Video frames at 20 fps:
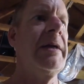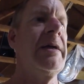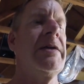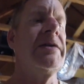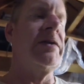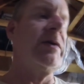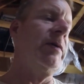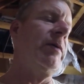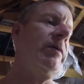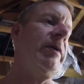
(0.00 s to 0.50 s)

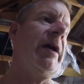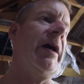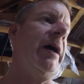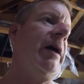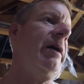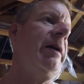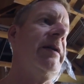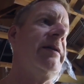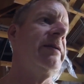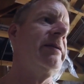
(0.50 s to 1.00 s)
So
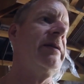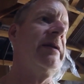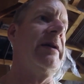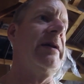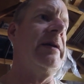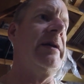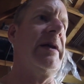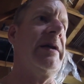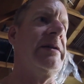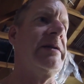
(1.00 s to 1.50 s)
yeah,
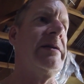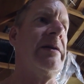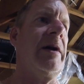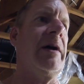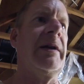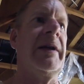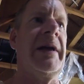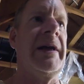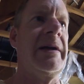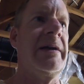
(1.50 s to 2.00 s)
it's
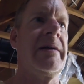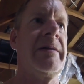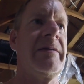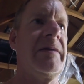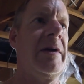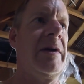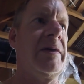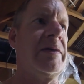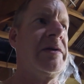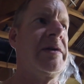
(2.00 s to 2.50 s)
not like
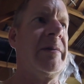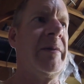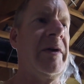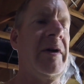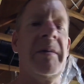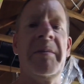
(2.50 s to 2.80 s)
someone